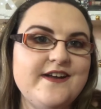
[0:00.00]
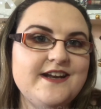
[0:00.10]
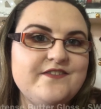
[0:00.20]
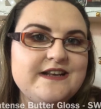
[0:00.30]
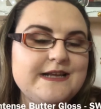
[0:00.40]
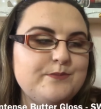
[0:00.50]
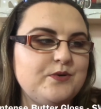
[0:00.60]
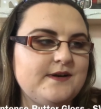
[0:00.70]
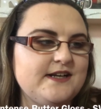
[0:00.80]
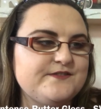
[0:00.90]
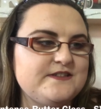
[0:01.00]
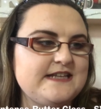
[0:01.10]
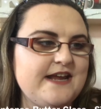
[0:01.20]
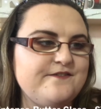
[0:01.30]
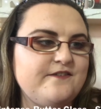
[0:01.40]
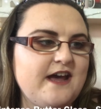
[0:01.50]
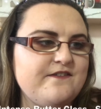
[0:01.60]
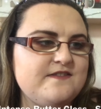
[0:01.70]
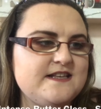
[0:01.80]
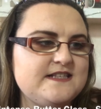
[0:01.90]
another lip product for day
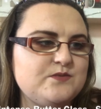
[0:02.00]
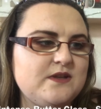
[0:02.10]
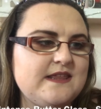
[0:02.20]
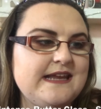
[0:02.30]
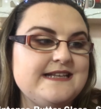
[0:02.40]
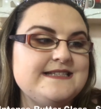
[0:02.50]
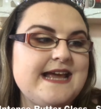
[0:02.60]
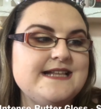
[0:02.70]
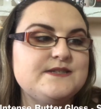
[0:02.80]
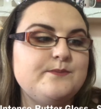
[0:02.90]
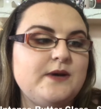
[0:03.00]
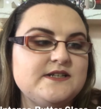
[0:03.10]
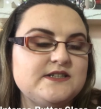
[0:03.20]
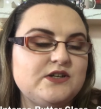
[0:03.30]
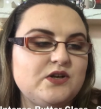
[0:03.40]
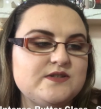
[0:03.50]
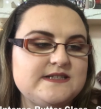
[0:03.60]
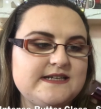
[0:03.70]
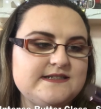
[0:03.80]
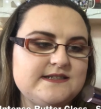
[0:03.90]
5, and this is one of the Intense Butter
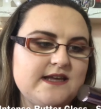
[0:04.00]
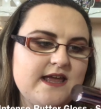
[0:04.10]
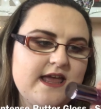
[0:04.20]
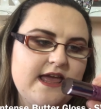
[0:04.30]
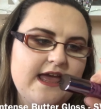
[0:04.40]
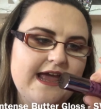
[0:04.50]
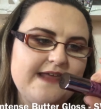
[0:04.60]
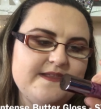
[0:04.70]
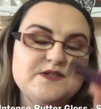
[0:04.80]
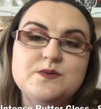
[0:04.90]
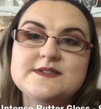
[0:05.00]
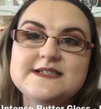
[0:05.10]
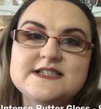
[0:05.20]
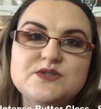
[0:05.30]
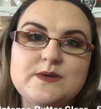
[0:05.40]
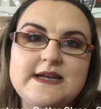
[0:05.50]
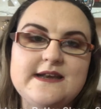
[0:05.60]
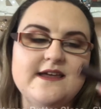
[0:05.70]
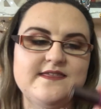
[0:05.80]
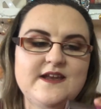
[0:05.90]
Glosses. And this one's in Sweet
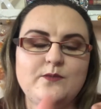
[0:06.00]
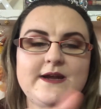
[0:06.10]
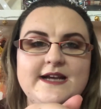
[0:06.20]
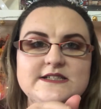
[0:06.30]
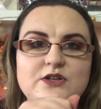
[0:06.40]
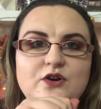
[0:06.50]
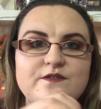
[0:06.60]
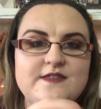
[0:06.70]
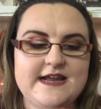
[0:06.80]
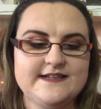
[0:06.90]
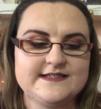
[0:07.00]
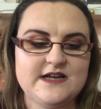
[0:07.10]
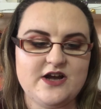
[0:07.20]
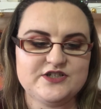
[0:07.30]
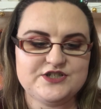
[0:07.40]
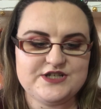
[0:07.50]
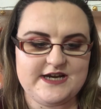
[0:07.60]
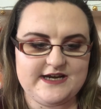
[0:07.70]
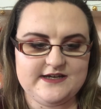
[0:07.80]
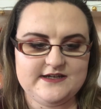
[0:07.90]
Nothing. We had a lot of these last
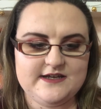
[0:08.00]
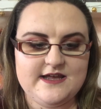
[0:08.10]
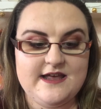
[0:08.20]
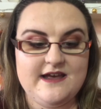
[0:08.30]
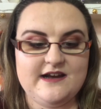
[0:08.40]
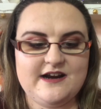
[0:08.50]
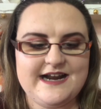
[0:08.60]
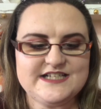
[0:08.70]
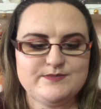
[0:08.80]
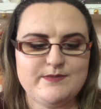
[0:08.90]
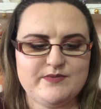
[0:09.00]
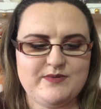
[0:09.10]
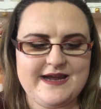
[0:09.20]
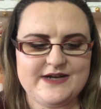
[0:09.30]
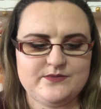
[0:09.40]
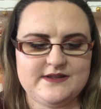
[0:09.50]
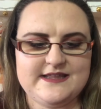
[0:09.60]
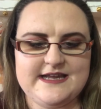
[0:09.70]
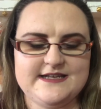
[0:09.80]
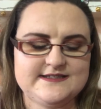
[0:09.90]
year. I can't actually remember if we had one of
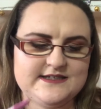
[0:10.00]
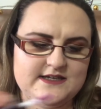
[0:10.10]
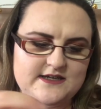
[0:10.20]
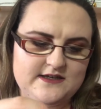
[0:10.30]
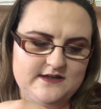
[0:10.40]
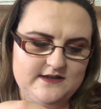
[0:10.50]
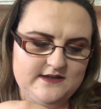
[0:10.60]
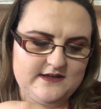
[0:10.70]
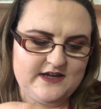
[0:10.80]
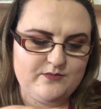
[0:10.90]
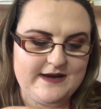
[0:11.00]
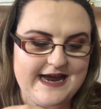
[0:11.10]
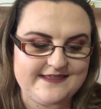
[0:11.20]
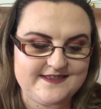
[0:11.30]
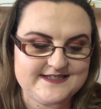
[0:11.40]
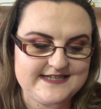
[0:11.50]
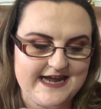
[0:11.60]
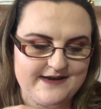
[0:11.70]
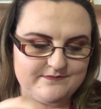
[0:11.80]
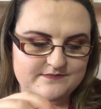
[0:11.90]
these, if we had the
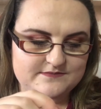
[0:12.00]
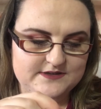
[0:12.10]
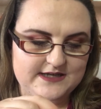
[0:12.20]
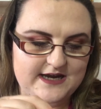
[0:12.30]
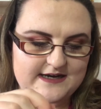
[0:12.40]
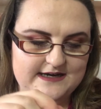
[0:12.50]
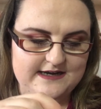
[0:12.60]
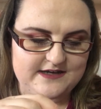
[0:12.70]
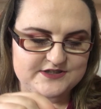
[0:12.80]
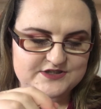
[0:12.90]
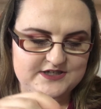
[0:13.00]
same colour last